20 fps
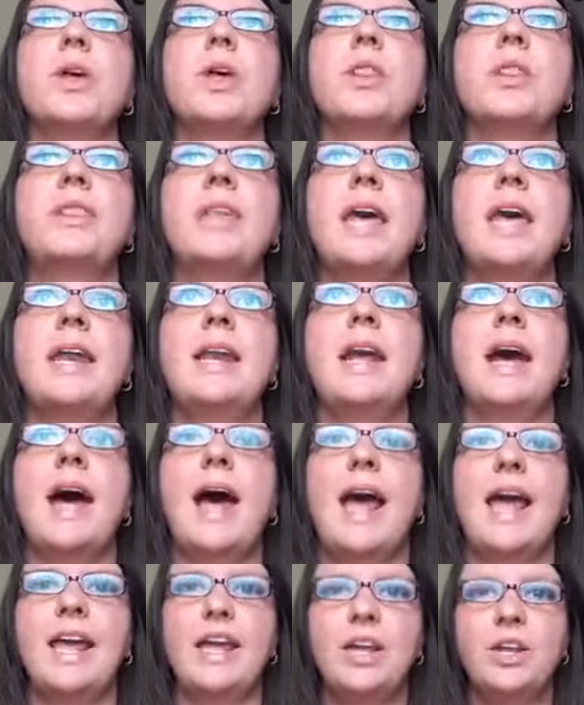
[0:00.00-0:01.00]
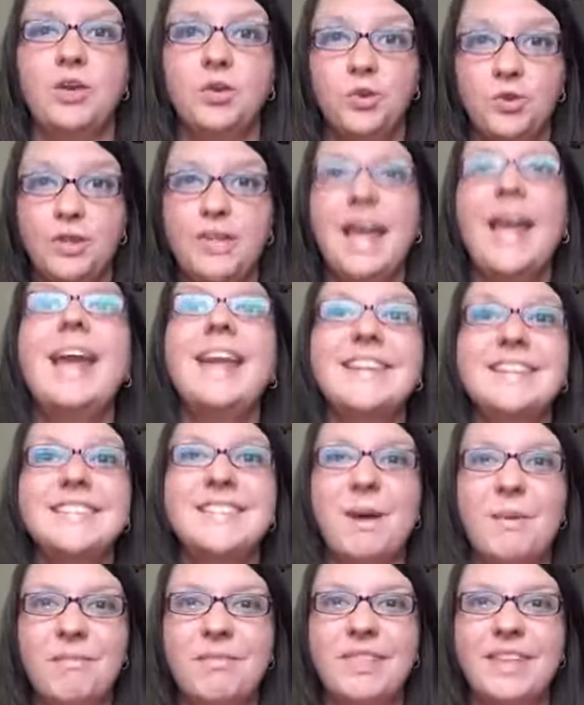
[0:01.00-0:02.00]
then I create
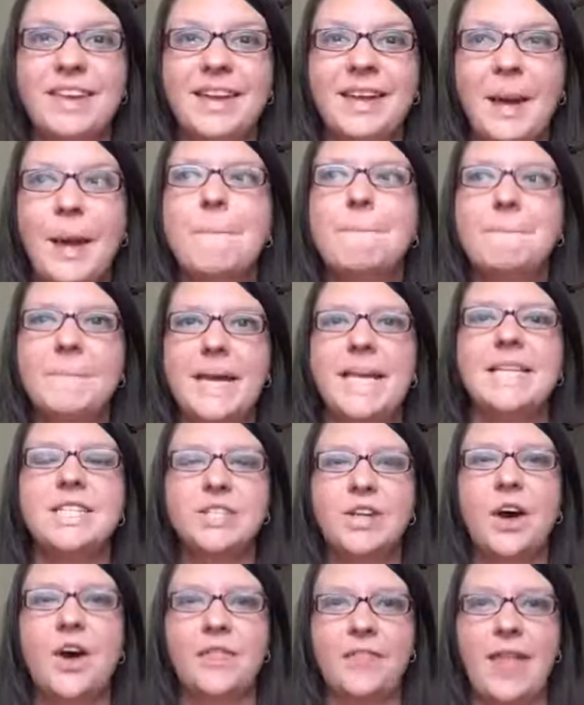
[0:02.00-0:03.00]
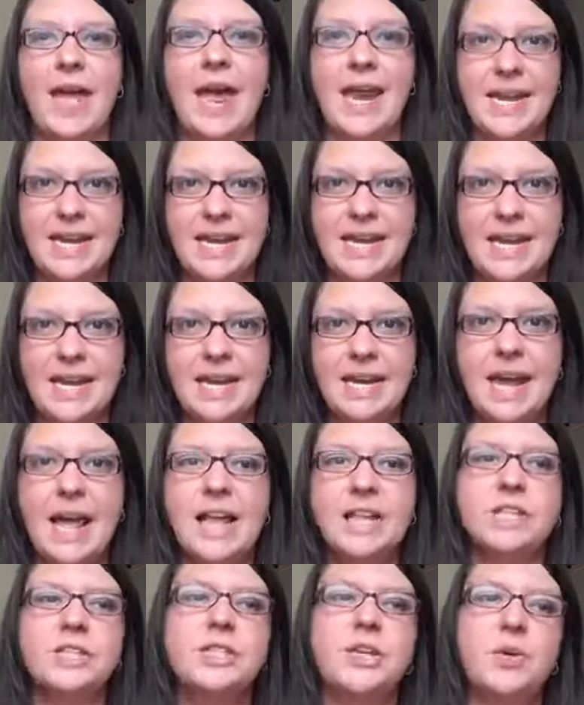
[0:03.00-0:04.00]
something based on that need.
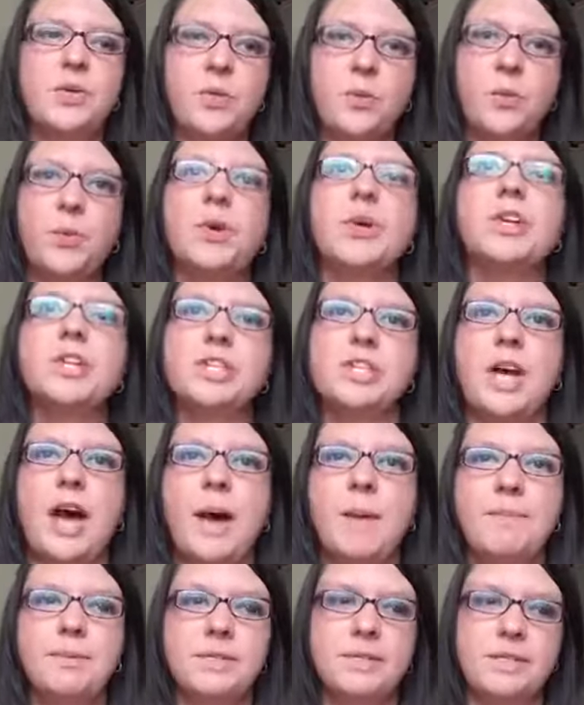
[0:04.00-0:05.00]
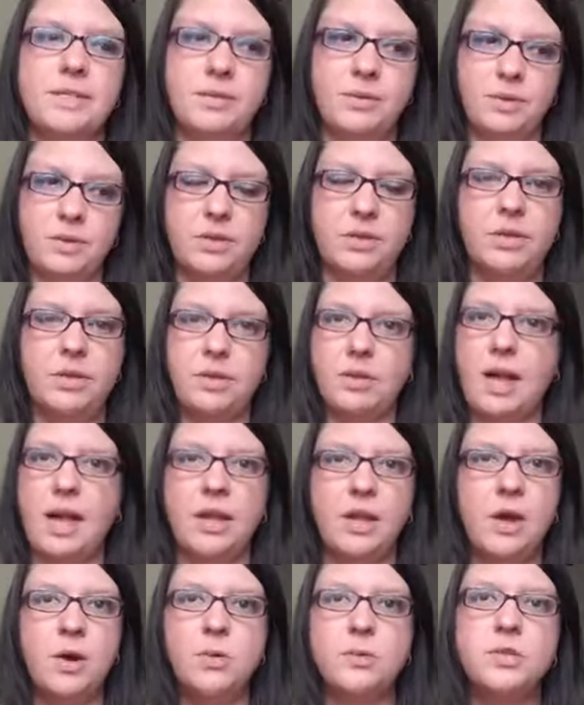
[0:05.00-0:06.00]
And so the workshops,
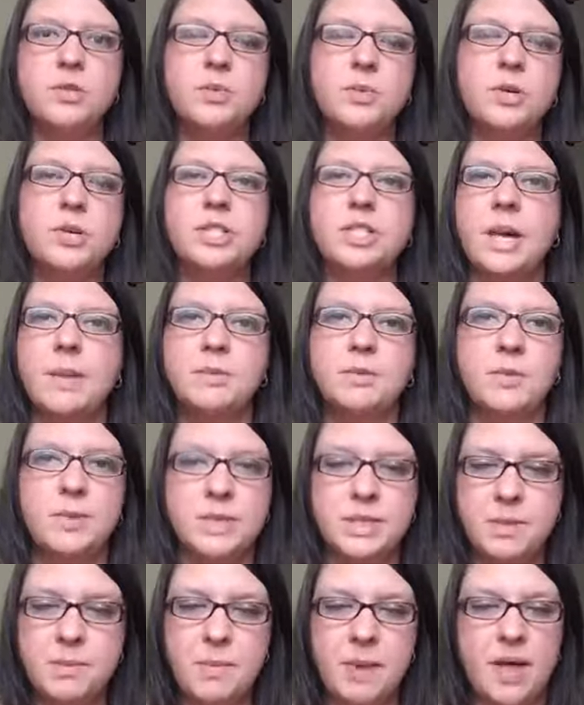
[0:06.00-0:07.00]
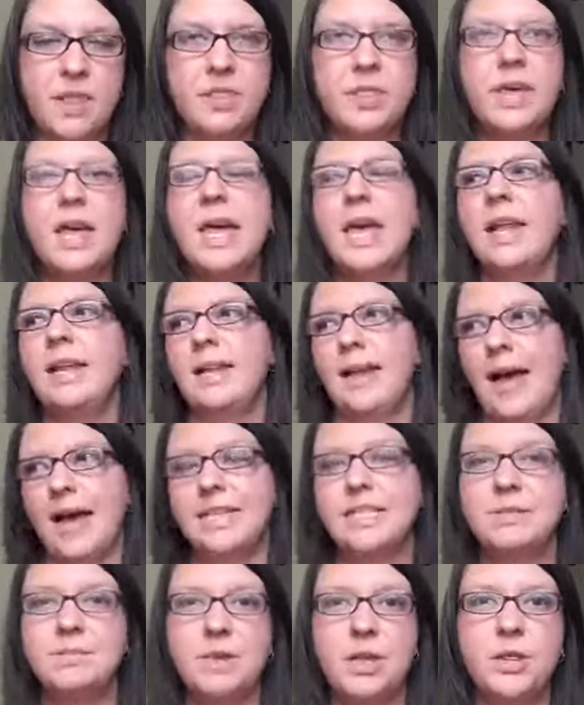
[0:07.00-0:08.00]
I host workshops once a month.
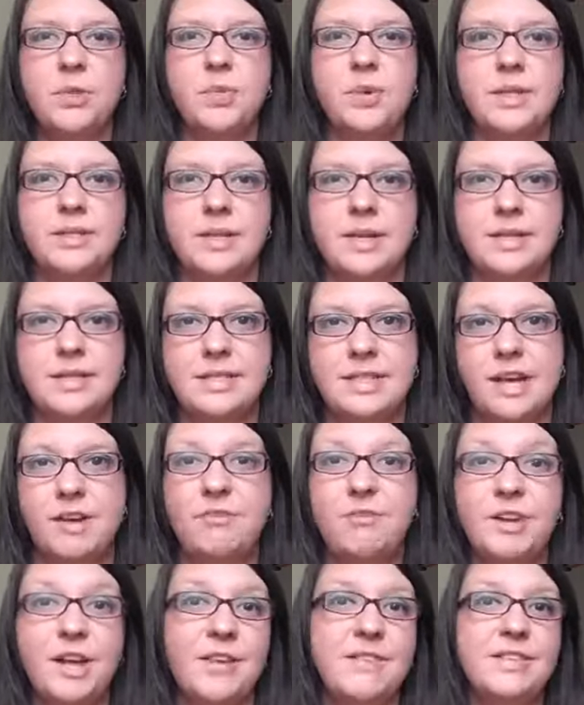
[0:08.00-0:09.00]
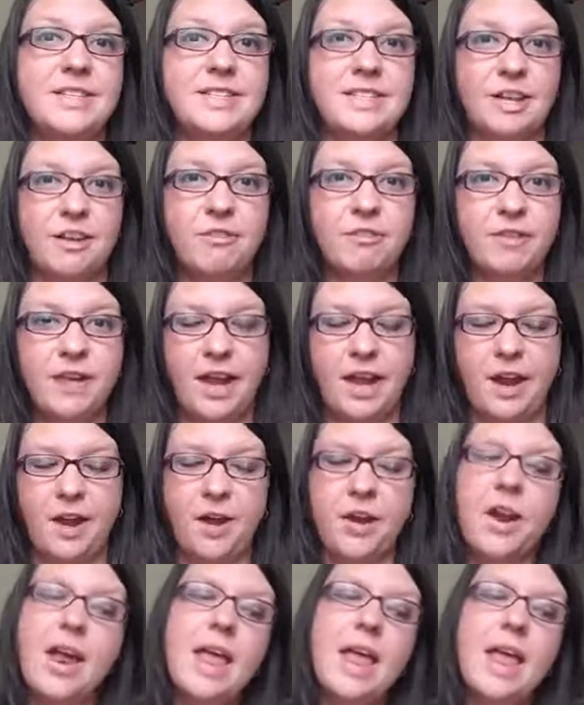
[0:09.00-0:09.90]
Last month was on self-love and self-care.